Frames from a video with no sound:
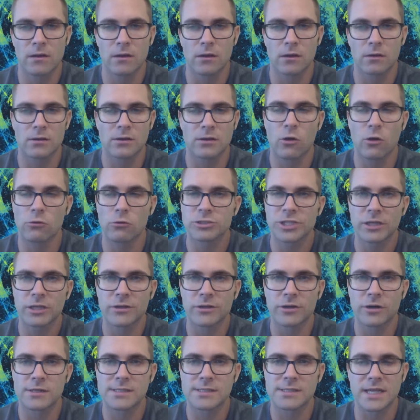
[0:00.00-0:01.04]
No Jalen
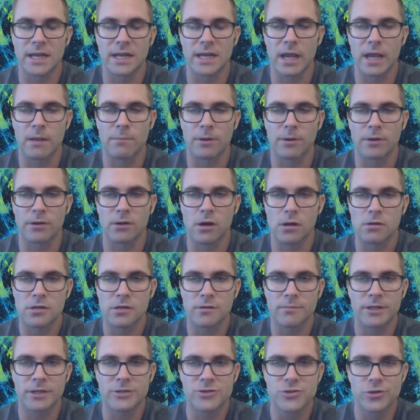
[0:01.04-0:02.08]
Hurts today, but Gardner
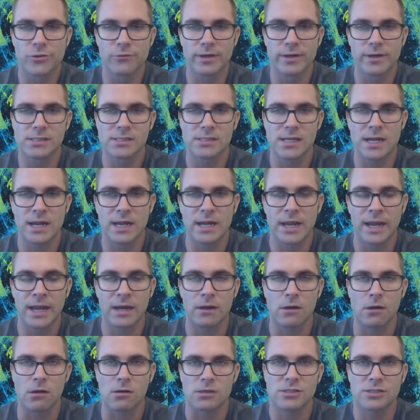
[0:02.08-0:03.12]
Minshew, Reid Sinnett, and
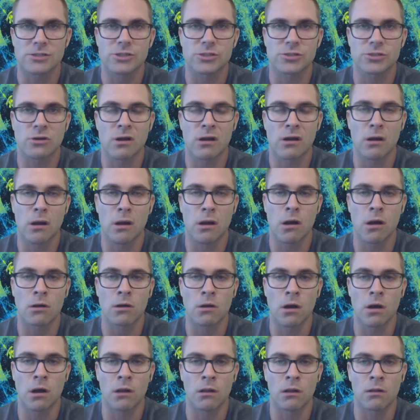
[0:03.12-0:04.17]
Carson Strong
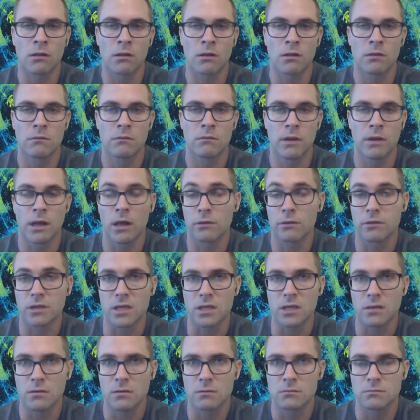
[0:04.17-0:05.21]
are all
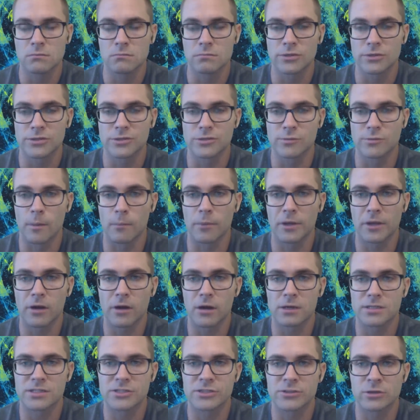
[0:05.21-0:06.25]
healthy. Presumably,
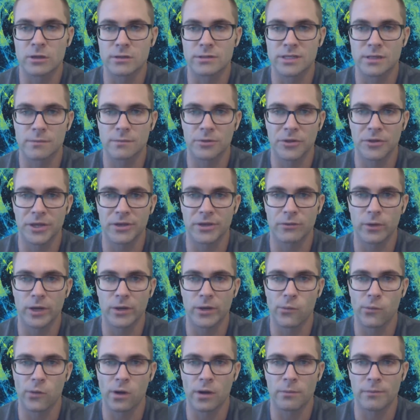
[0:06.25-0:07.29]
Carson Strong didn't play in
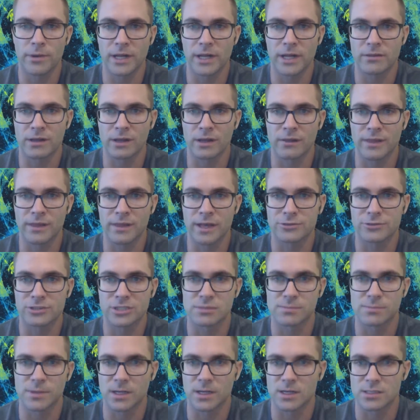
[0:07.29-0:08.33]
week one, but I think that was
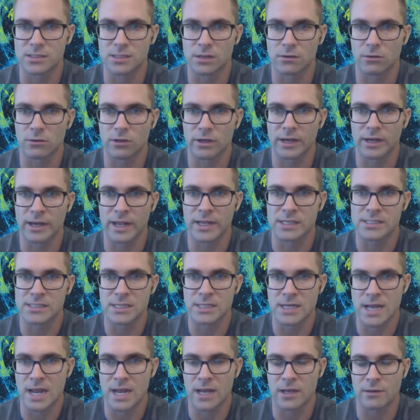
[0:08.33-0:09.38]
just because they're looking at
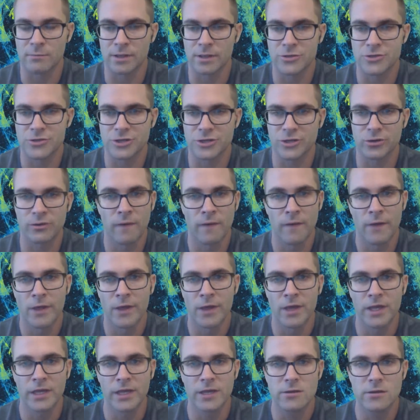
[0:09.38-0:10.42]
Sinnett and Minshew.
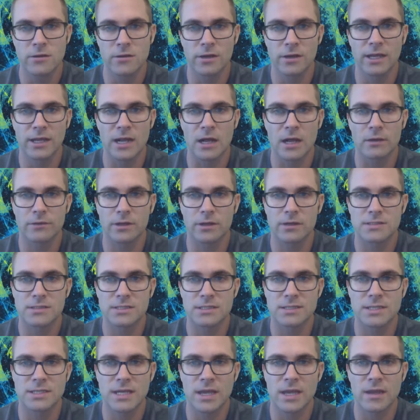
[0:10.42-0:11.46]
He could get out there
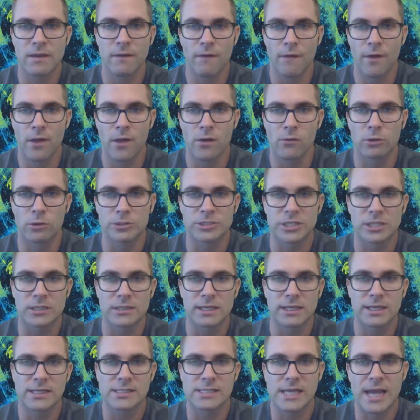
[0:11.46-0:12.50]
today, which at
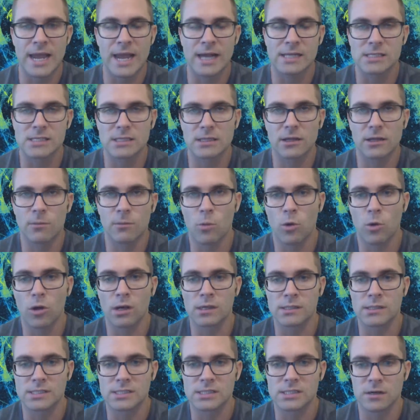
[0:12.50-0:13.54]
Leeds adds a little more
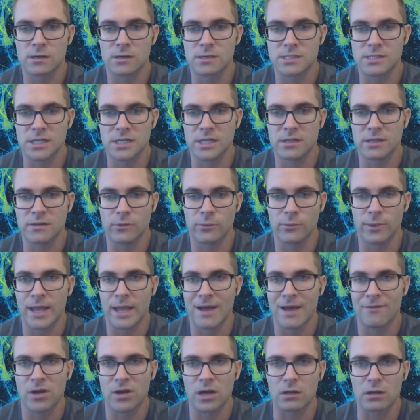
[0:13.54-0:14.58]
uncertainty than we
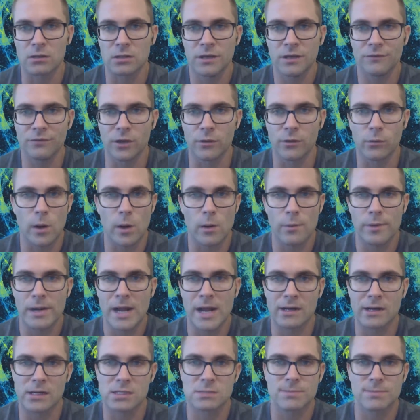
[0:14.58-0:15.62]
have on Cleveland, where we're
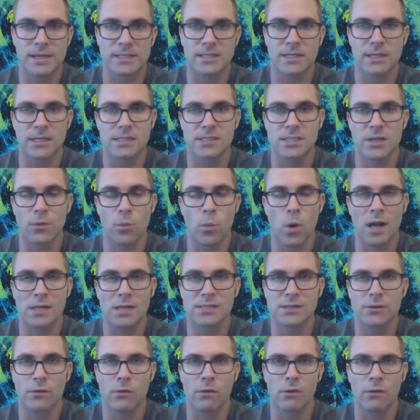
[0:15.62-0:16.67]
not expected to see
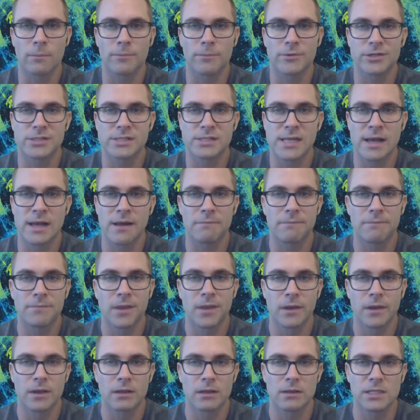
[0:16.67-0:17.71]
Watson or Brissett,
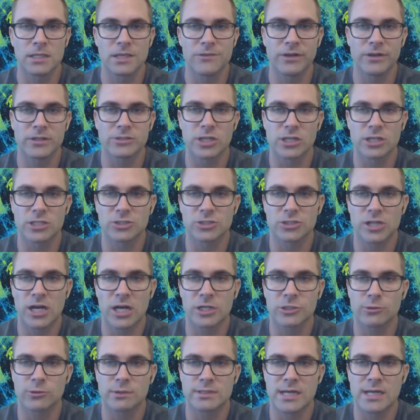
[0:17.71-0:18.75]
leaving just
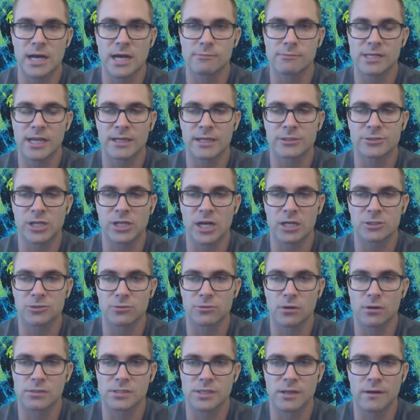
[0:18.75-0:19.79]
Joshua Dobbs and Josh
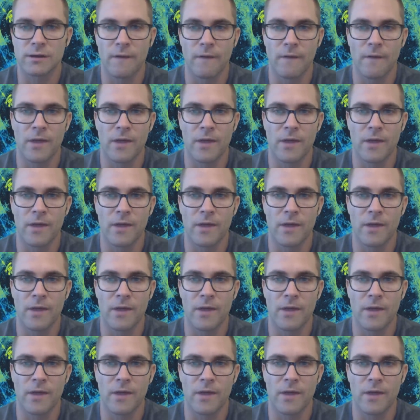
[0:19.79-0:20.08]
Rosen.